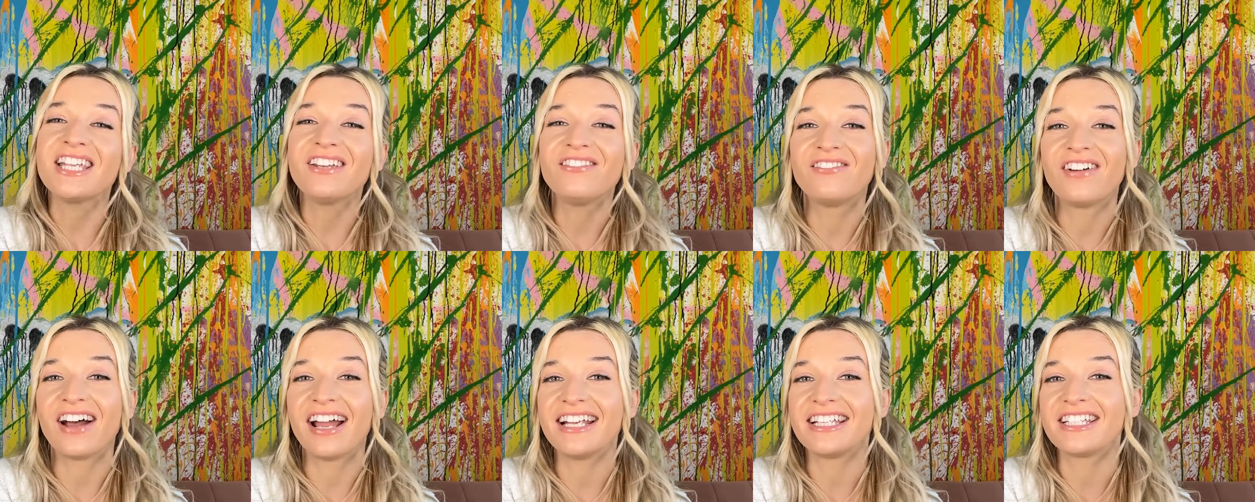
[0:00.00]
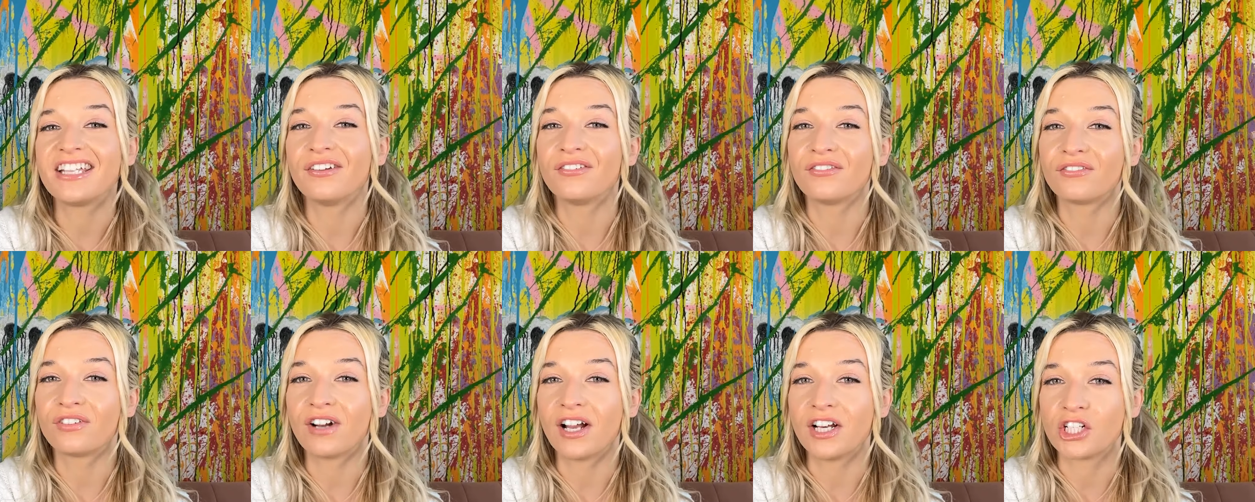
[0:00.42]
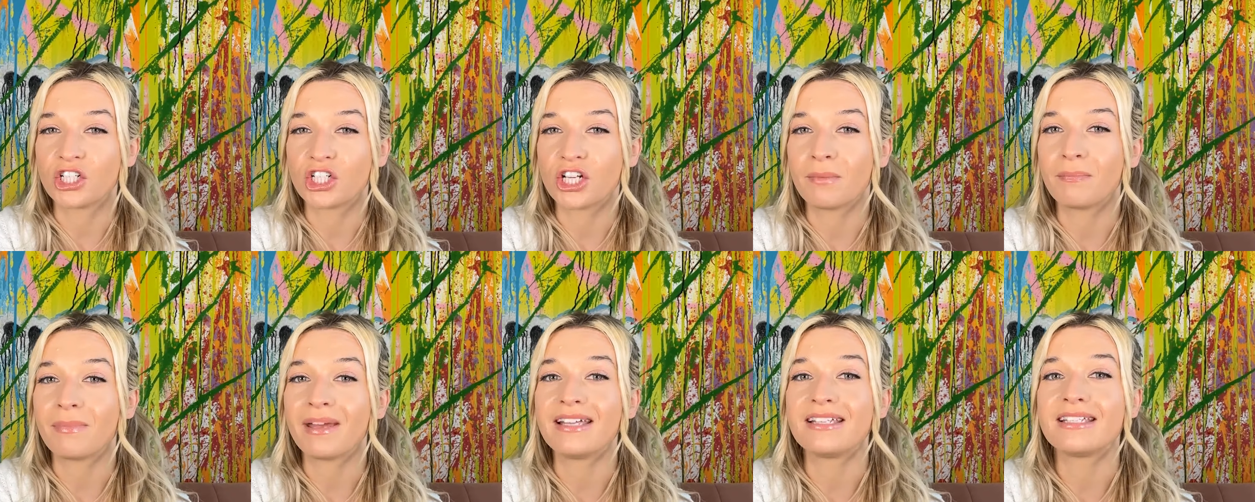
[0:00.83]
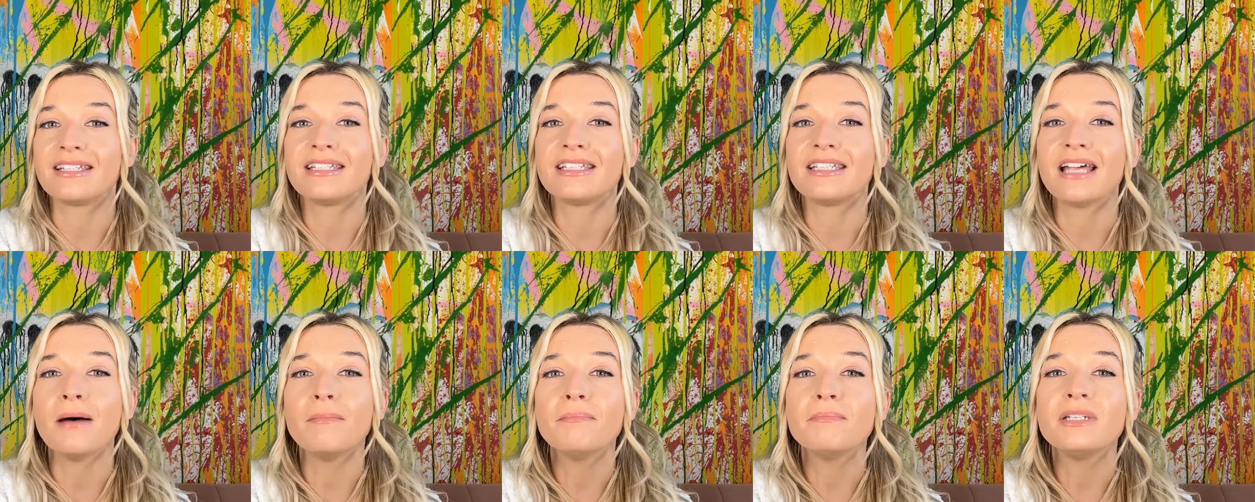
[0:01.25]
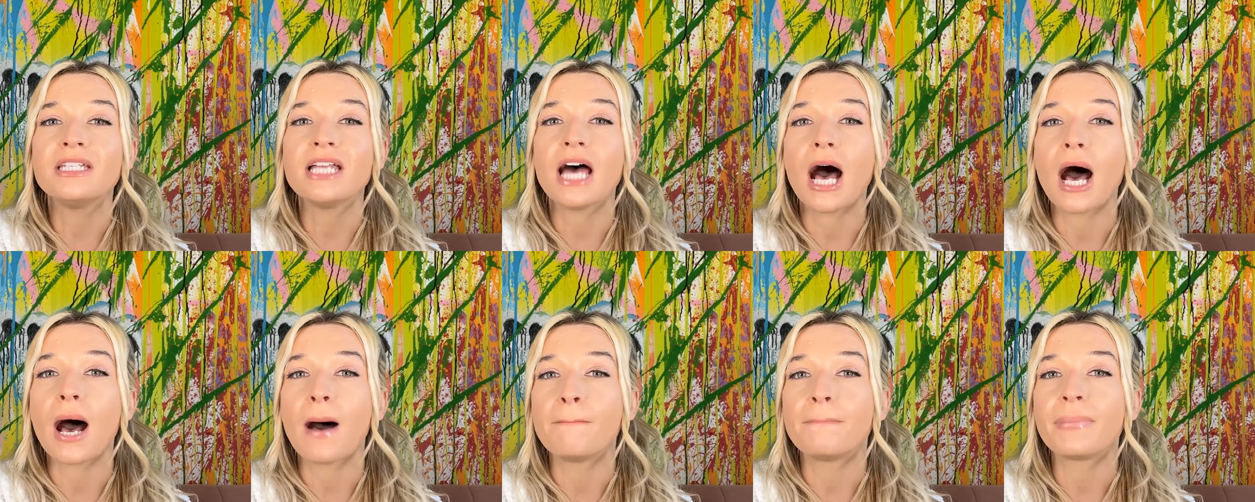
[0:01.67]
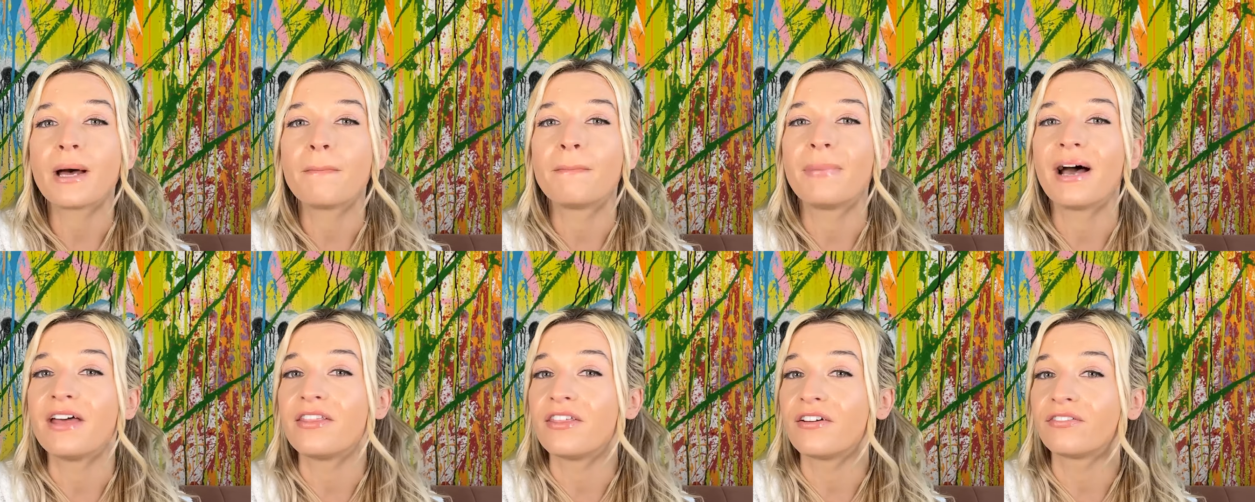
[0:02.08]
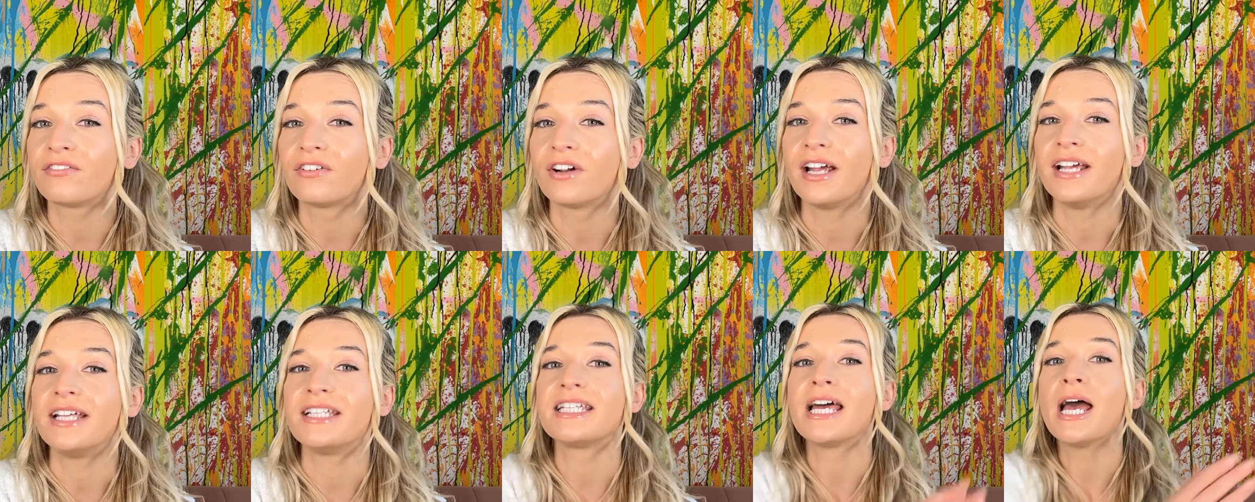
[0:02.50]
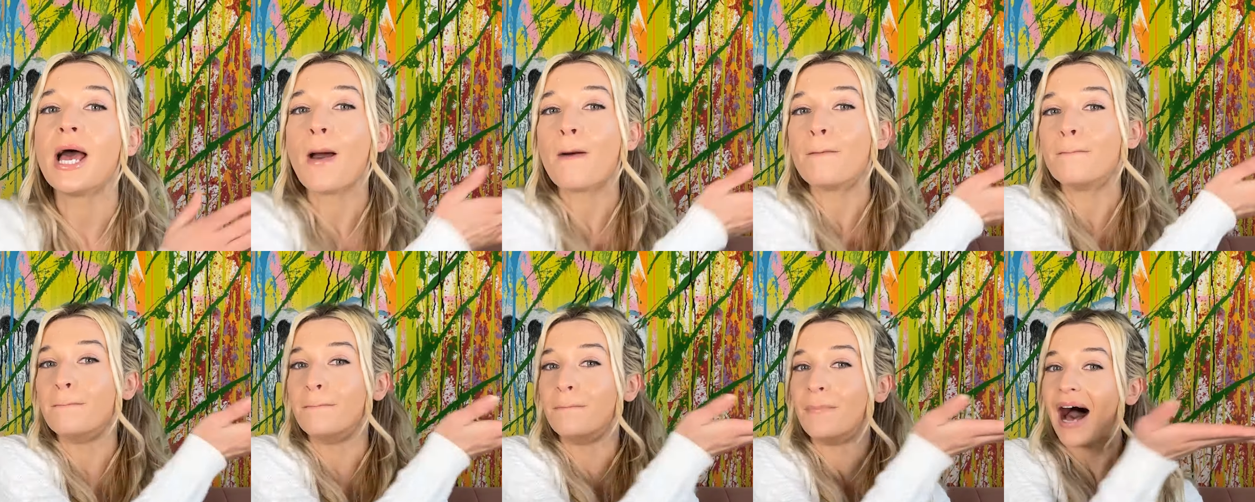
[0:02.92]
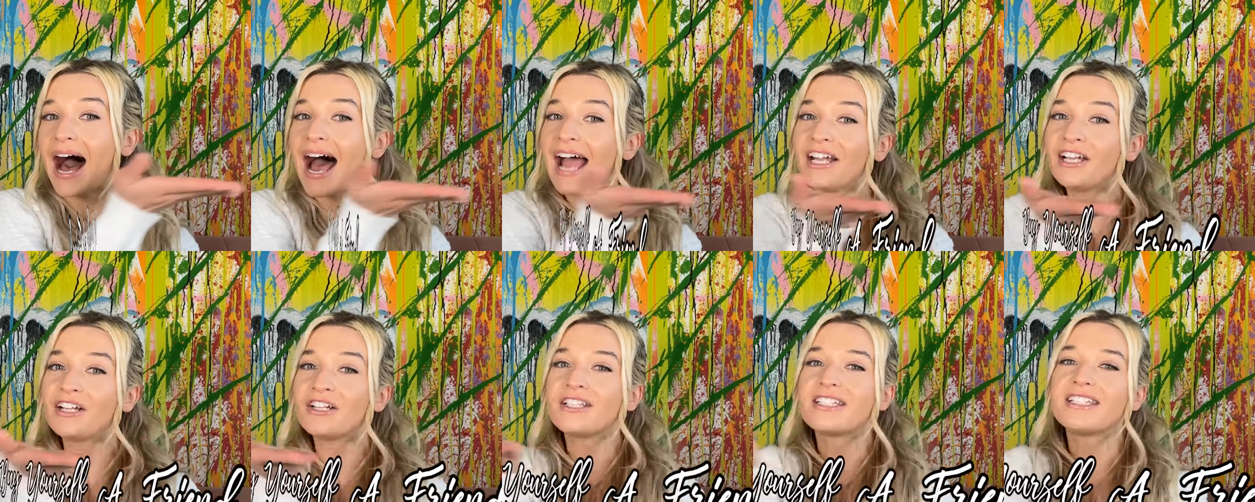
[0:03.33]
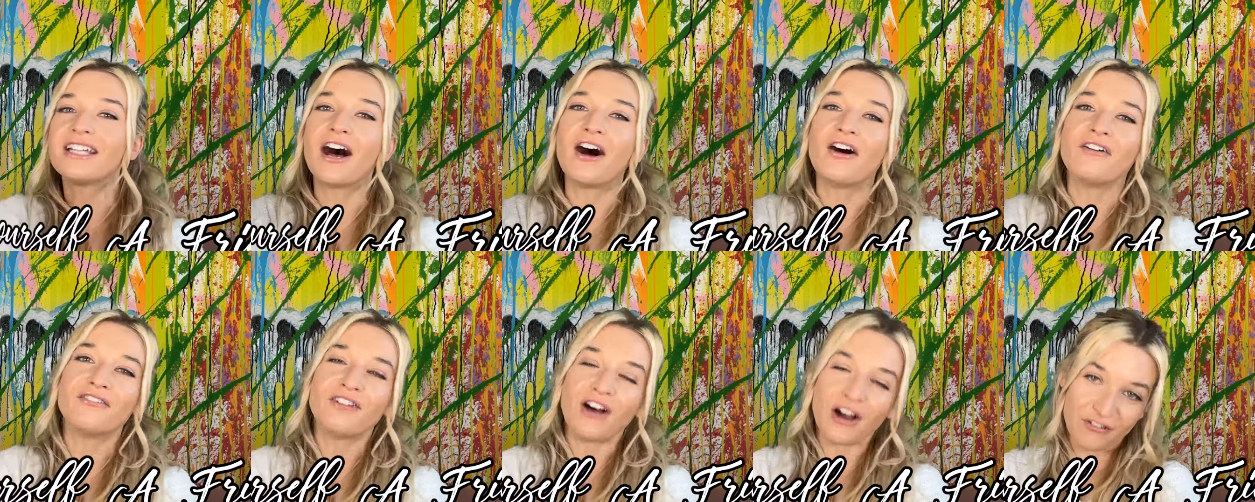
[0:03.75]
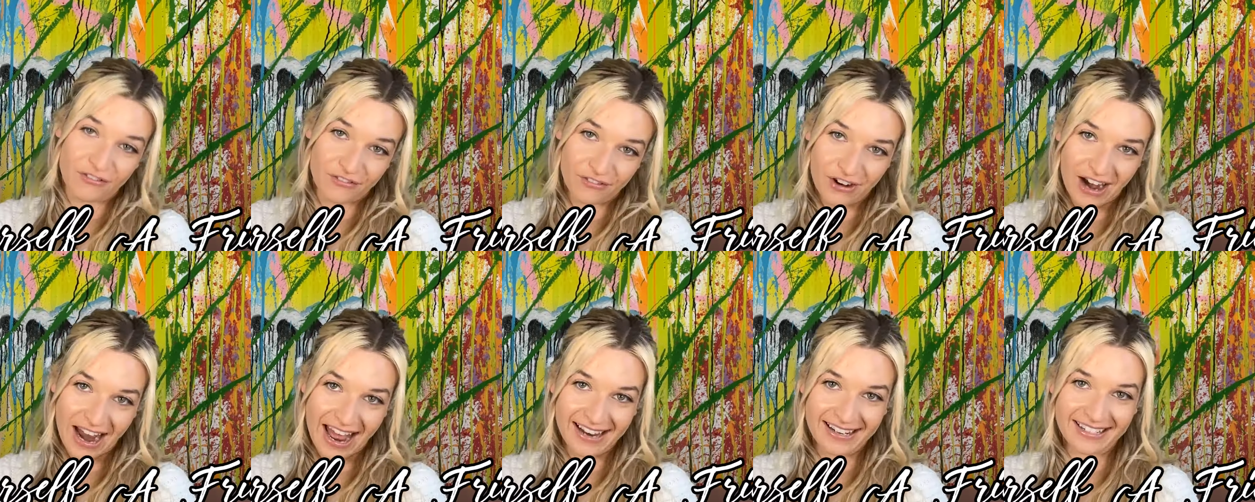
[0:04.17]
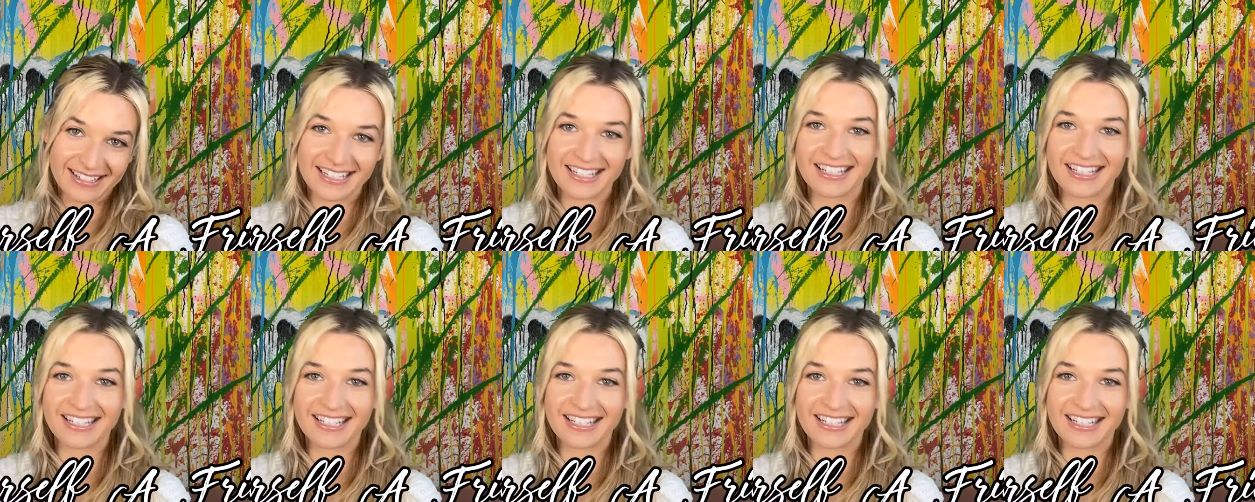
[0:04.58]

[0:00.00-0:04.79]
advice on friendship is summed up by the phrase, buy yourself a friend.